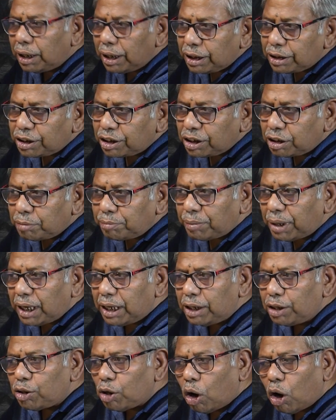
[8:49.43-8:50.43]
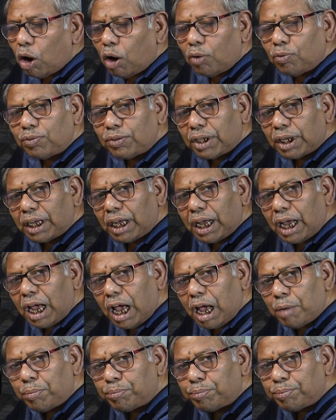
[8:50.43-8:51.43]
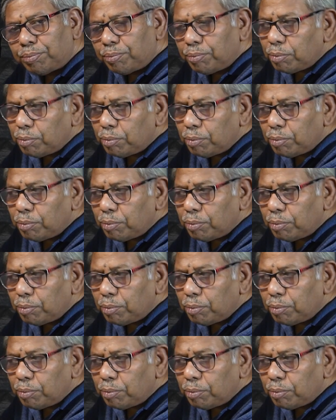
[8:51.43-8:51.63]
estimate of the gap